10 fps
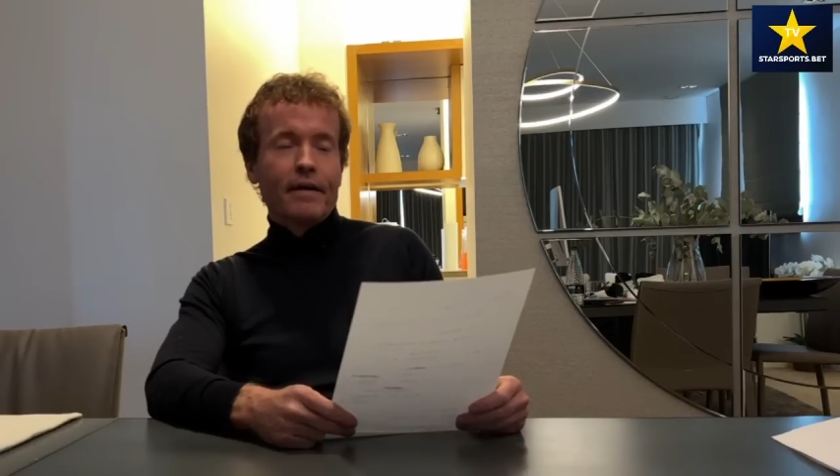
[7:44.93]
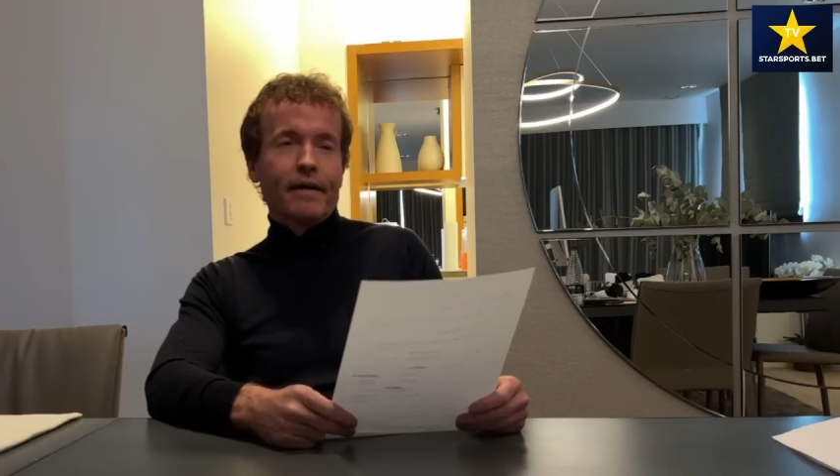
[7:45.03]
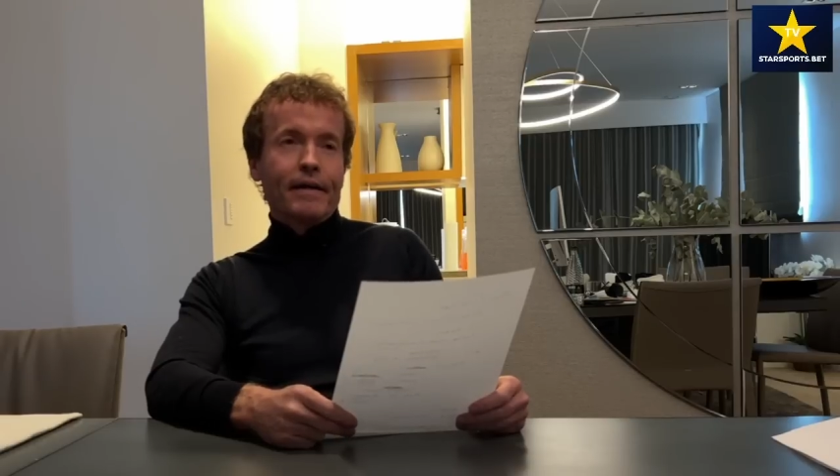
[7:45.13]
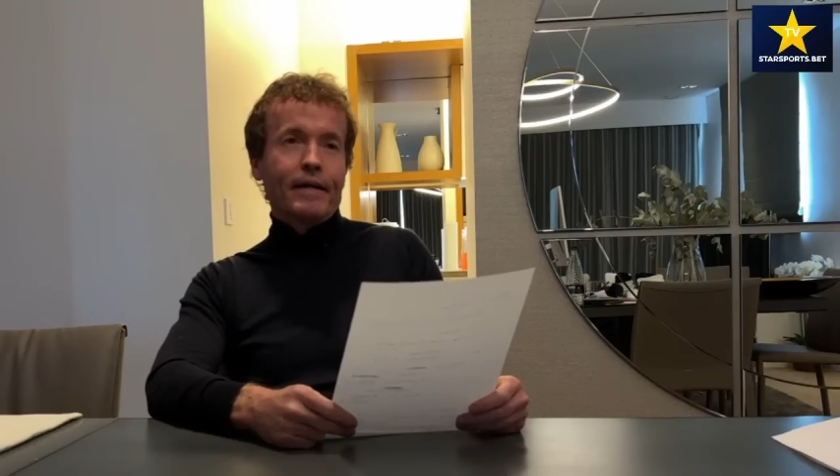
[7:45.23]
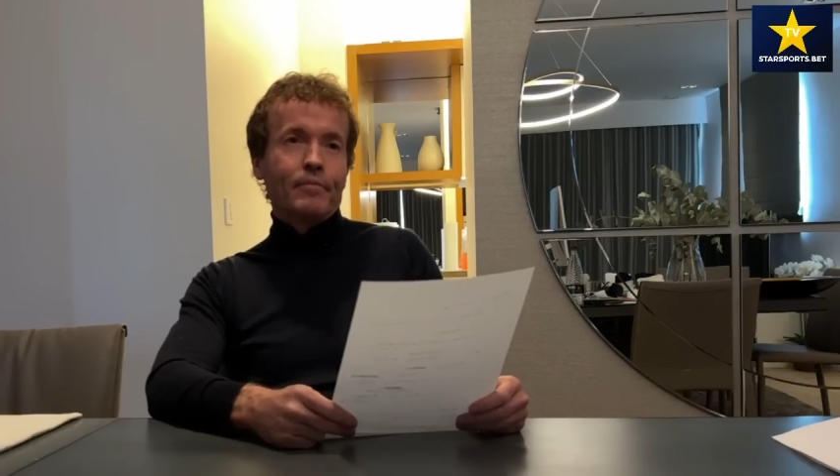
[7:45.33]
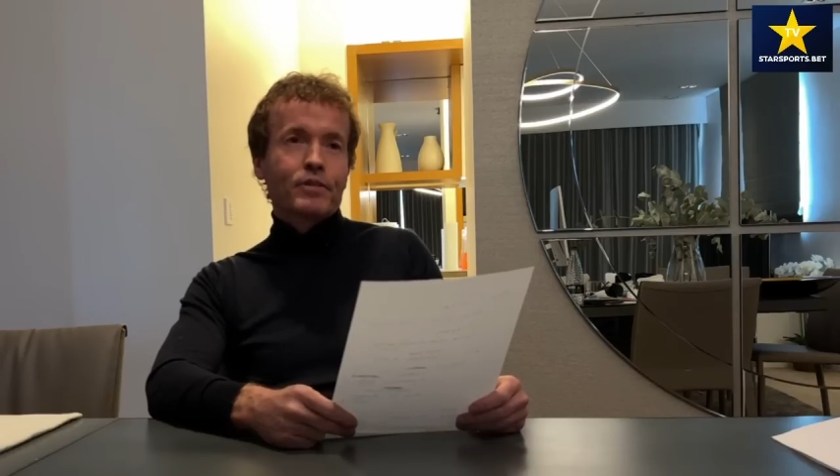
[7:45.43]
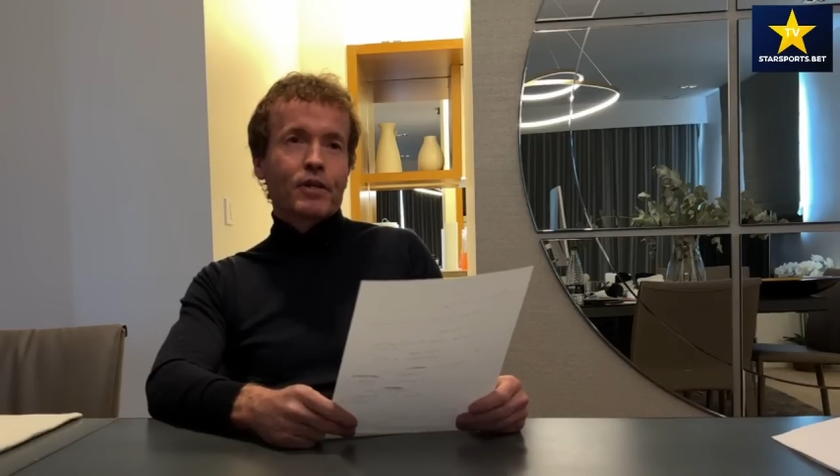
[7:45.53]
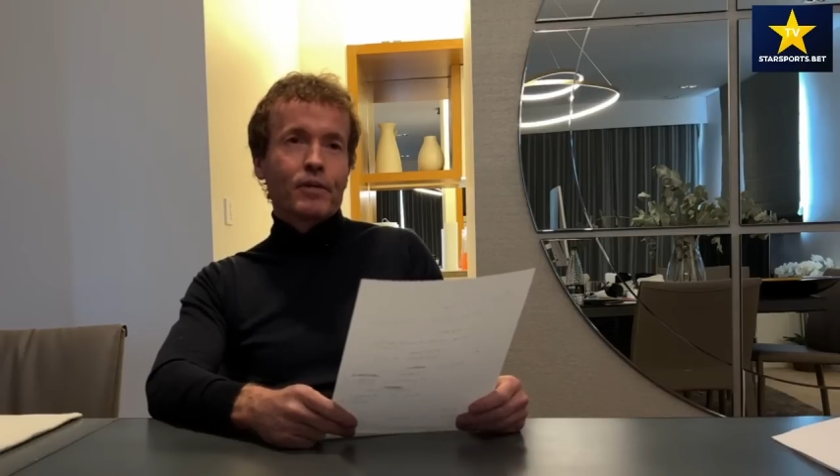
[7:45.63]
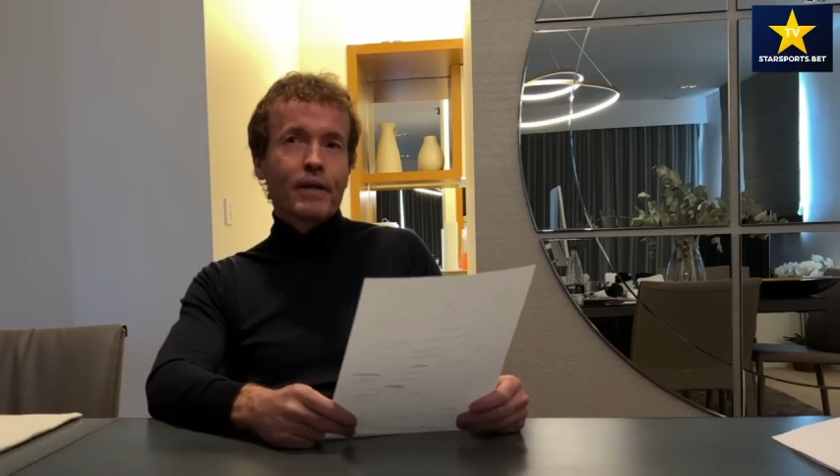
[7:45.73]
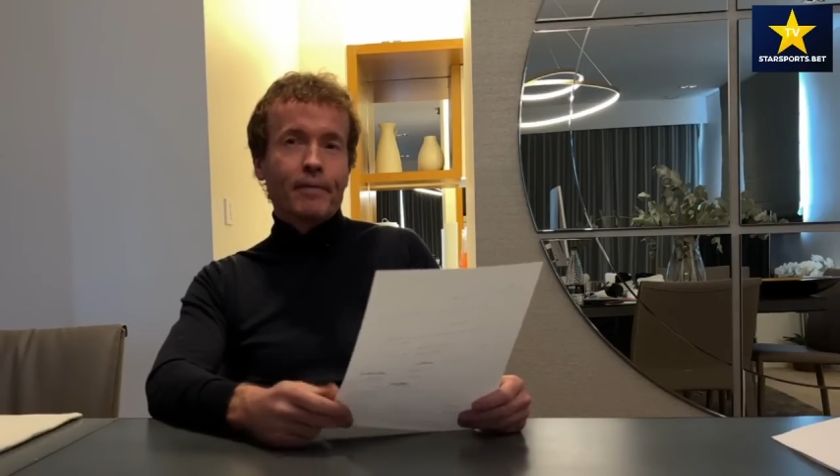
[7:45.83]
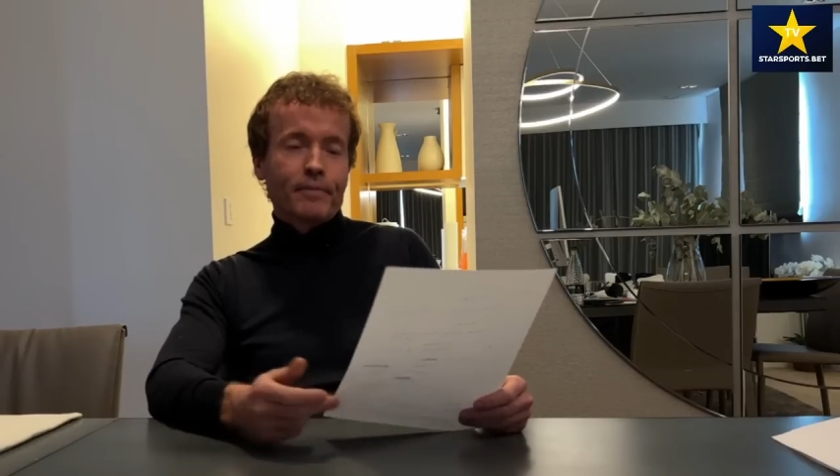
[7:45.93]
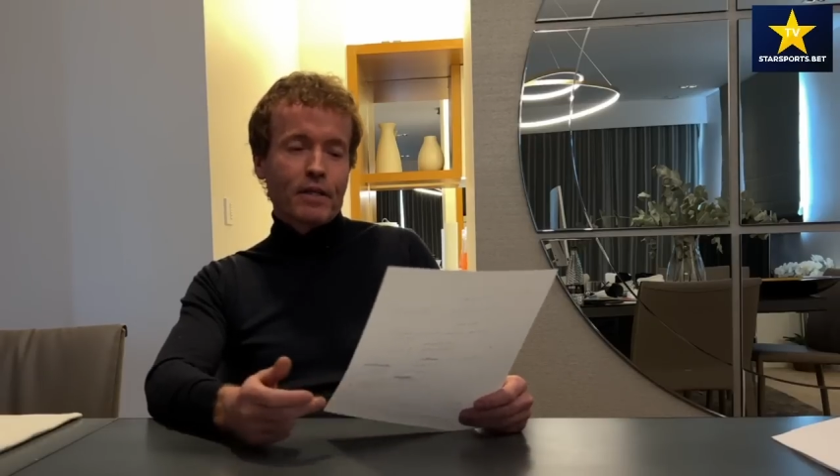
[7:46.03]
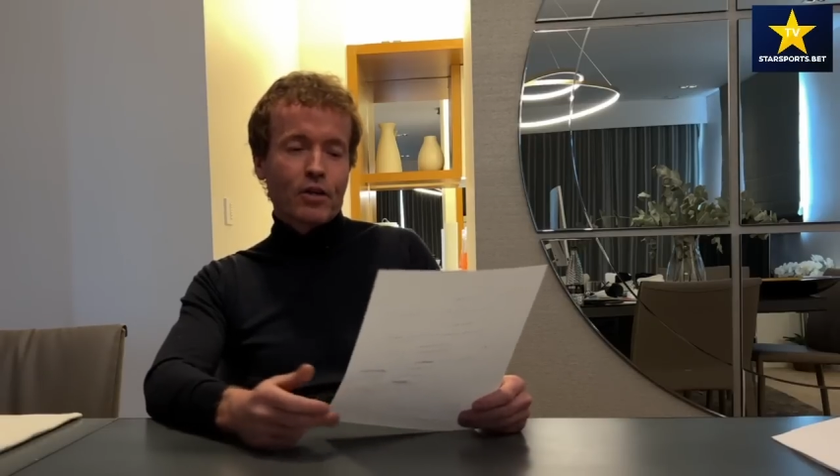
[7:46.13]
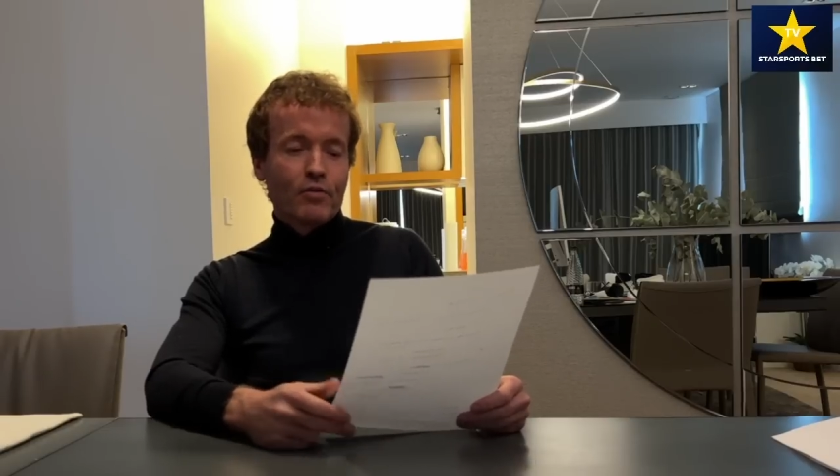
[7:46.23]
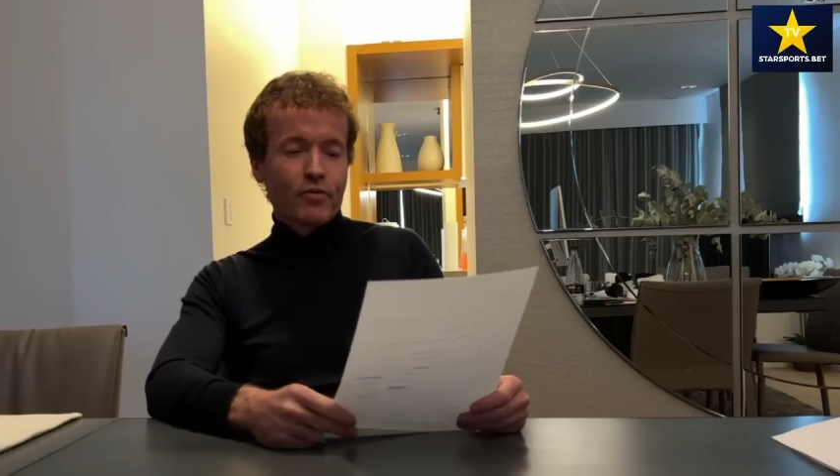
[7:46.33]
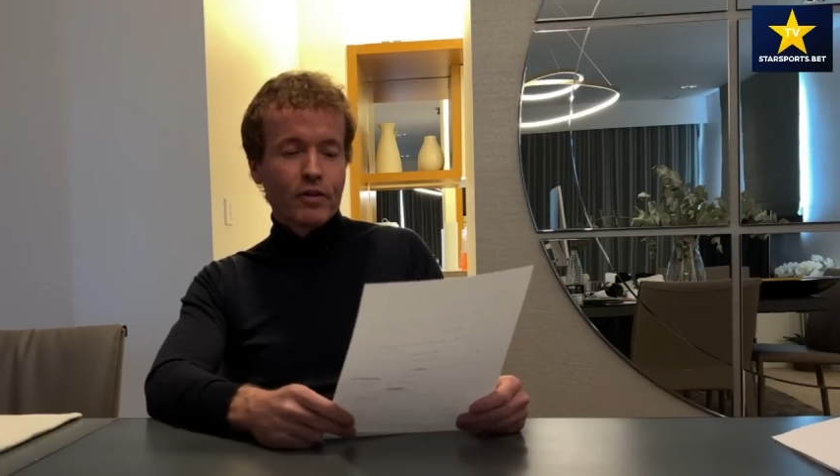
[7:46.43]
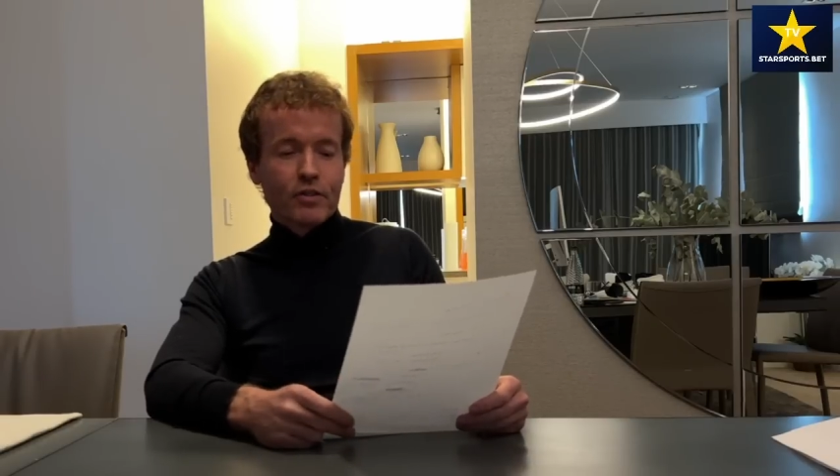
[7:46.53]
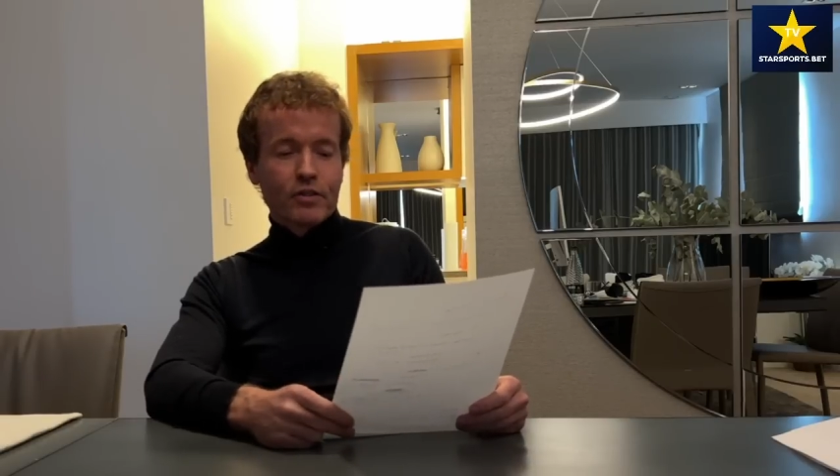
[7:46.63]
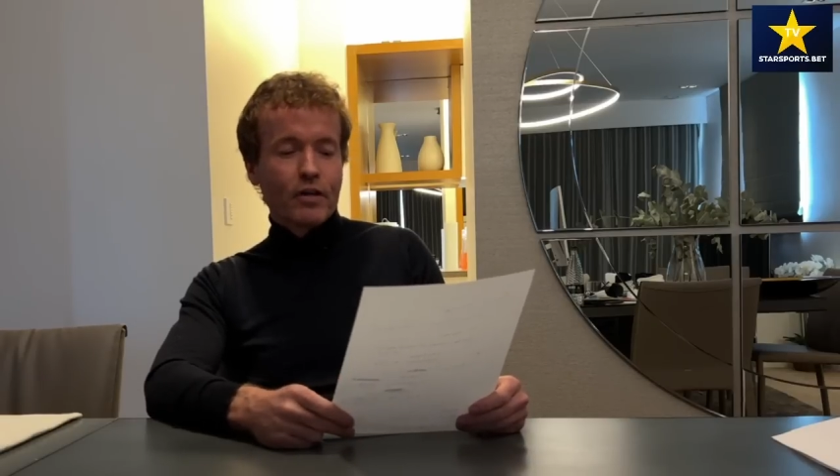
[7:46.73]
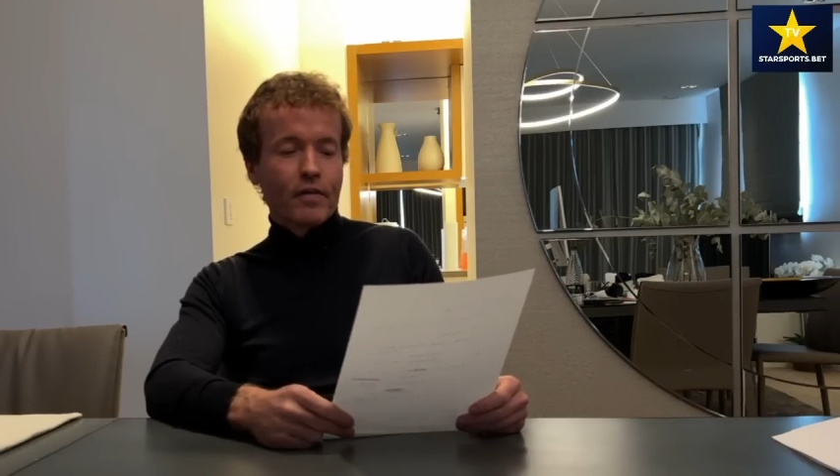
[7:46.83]
Um, so yeah, let's hope
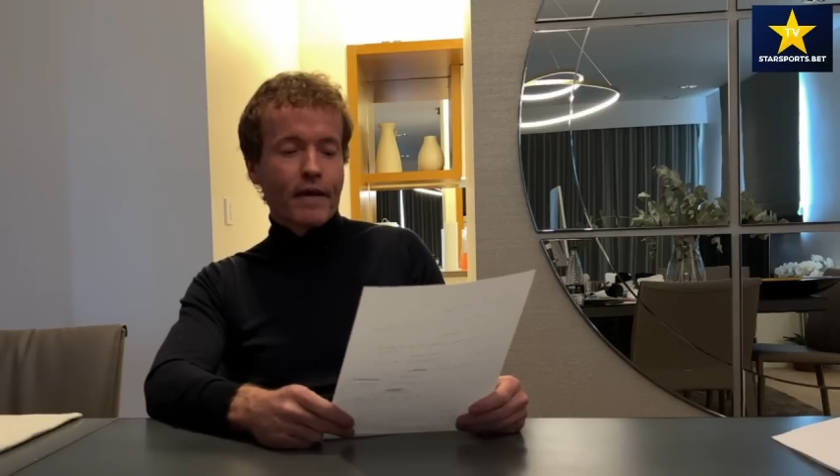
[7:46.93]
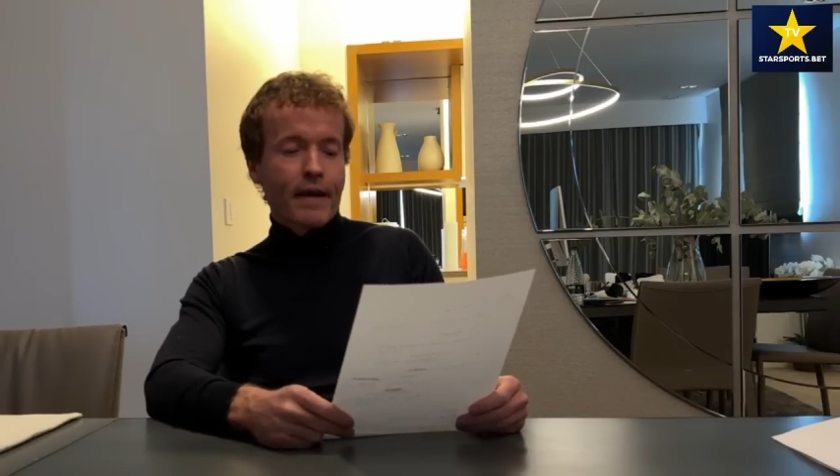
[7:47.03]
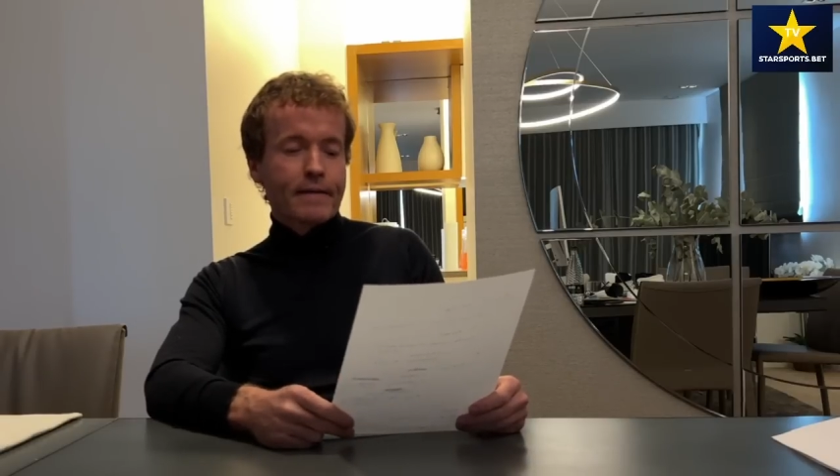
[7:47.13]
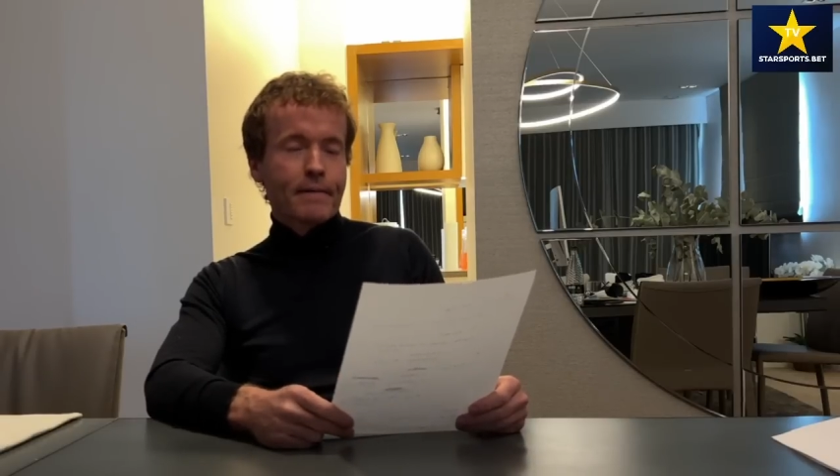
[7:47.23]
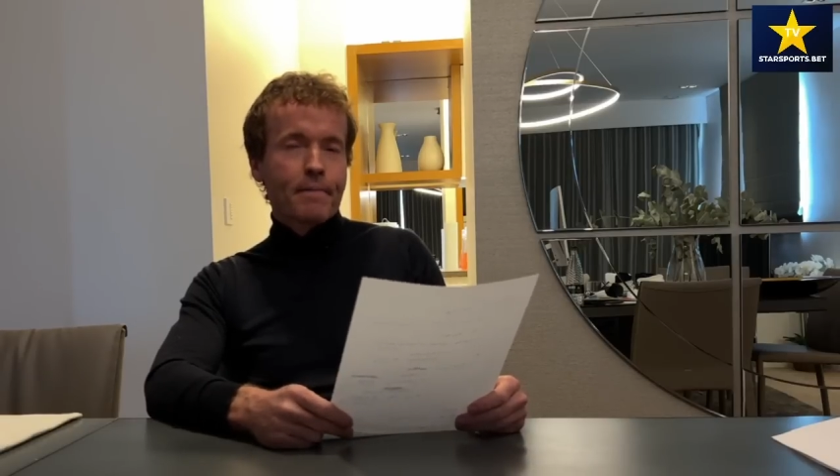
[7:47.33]
further's done on that.